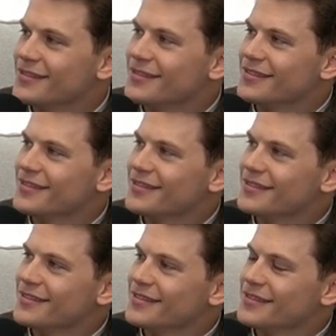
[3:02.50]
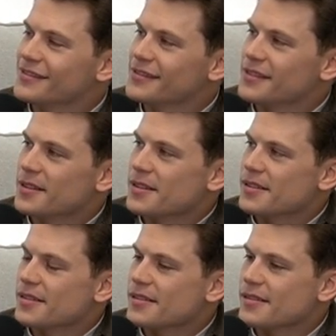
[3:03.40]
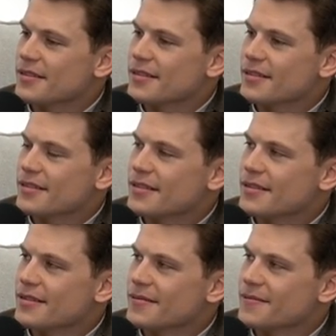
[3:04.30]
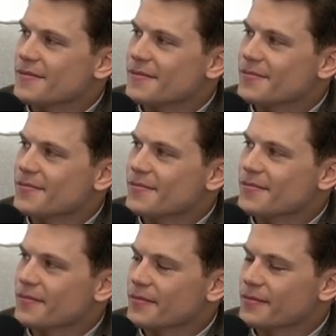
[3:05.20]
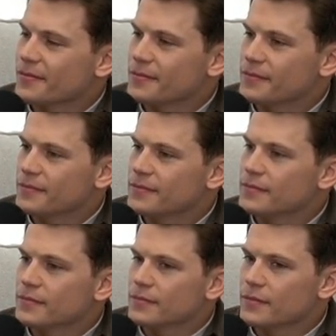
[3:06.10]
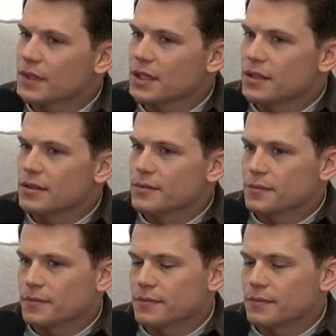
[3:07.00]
No words are spoken by the person on screen.